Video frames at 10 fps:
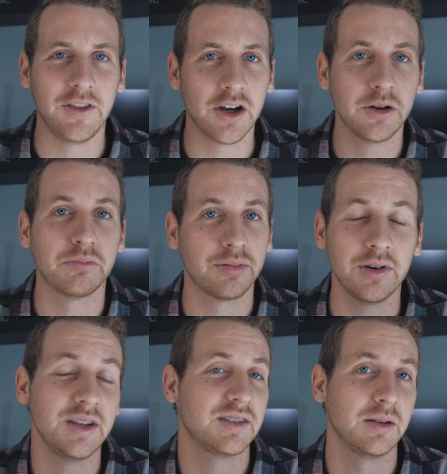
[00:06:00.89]
they're
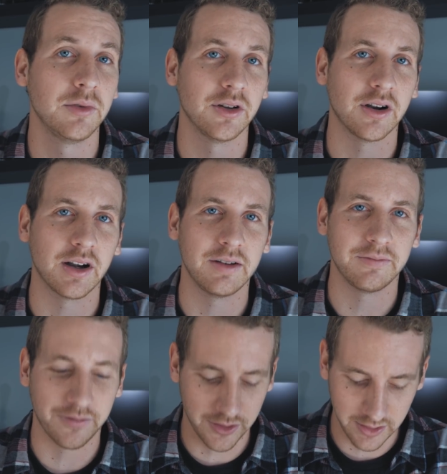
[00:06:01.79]
pretty similar. And
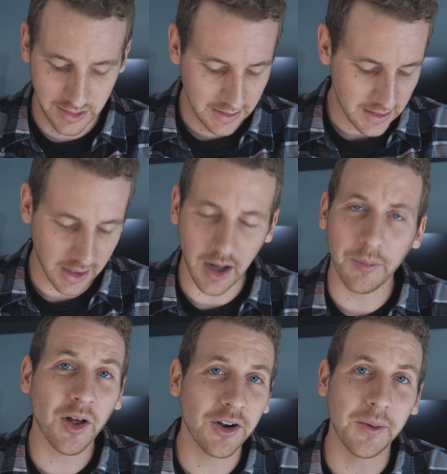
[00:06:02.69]
for a
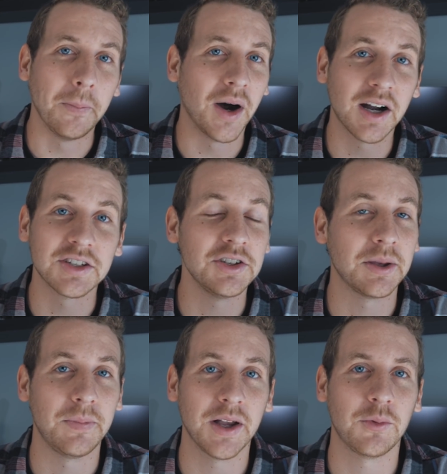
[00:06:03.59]
couple $100, you
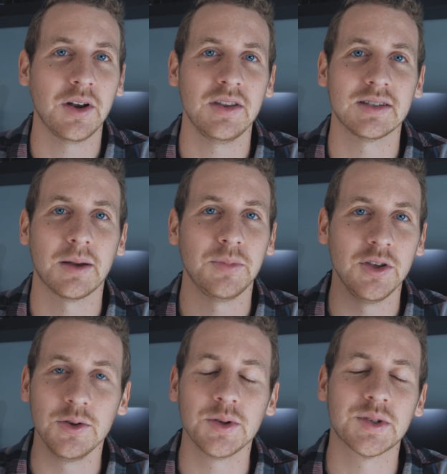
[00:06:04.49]
can pick one of these up
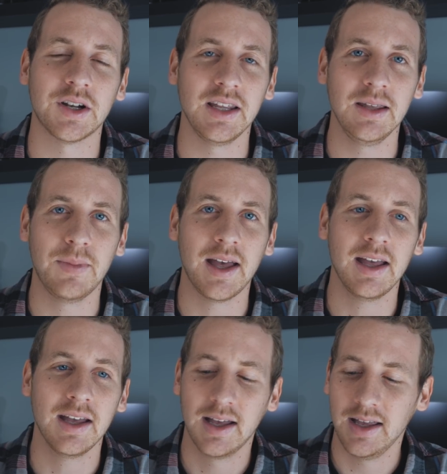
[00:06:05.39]
used on eBay.